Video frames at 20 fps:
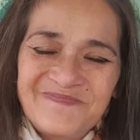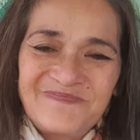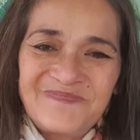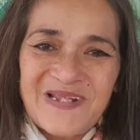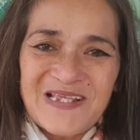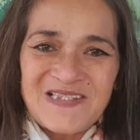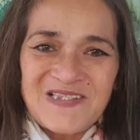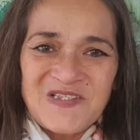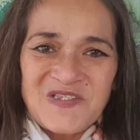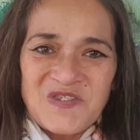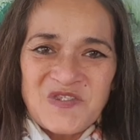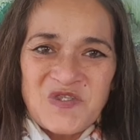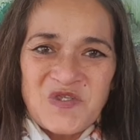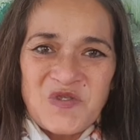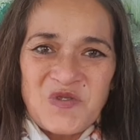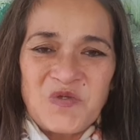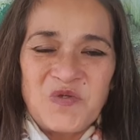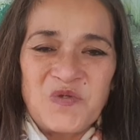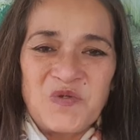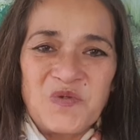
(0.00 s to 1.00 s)
Blessings to
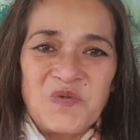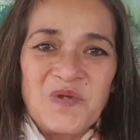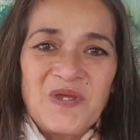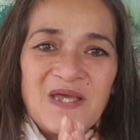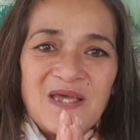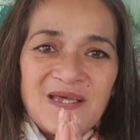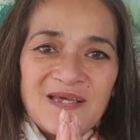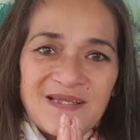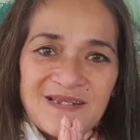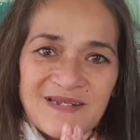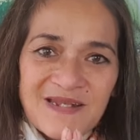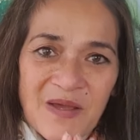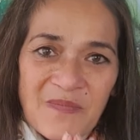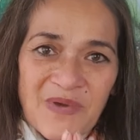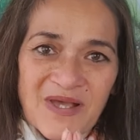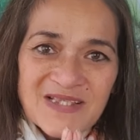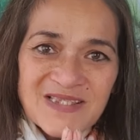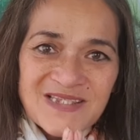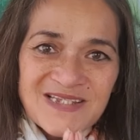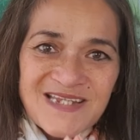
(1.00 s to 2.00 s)
you.
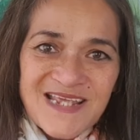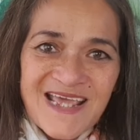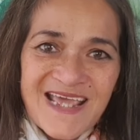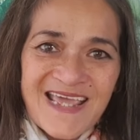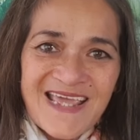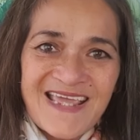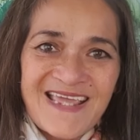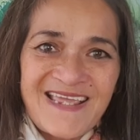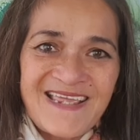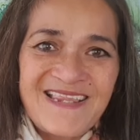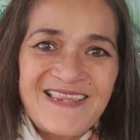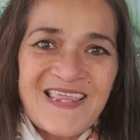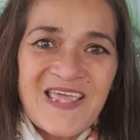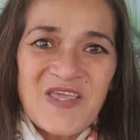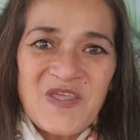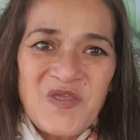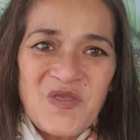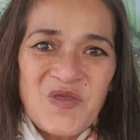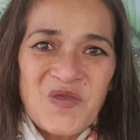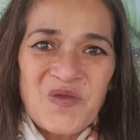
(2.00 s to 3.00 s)
Namaste.
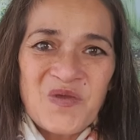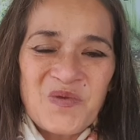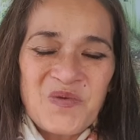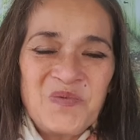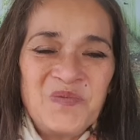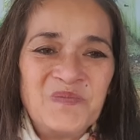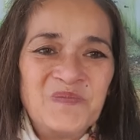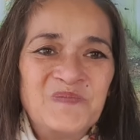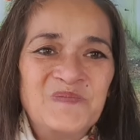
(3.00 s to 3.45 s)
Thank you.